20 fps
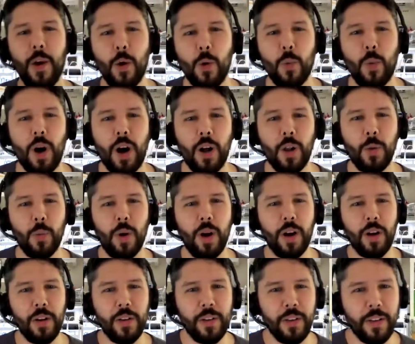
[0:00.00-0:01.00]

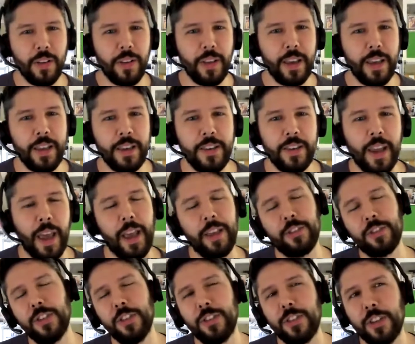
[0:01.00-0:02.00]
Well, in
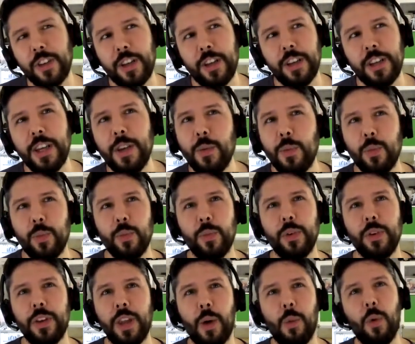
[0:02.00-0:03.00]
essence,
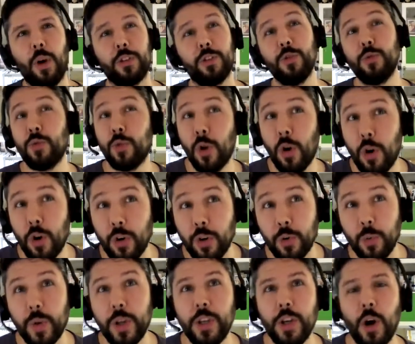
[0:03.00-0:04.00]
that wasn't
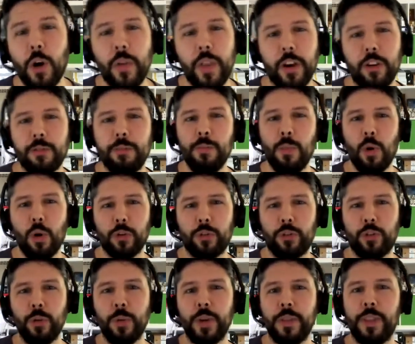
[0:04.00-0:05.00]
wrong. We know there's more
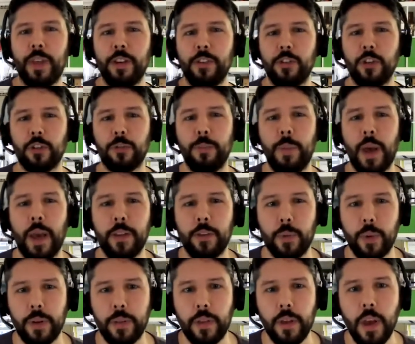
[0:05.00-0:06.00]
to it than just
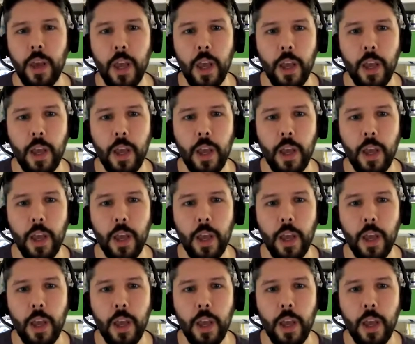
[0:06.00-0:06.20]
bandwidth.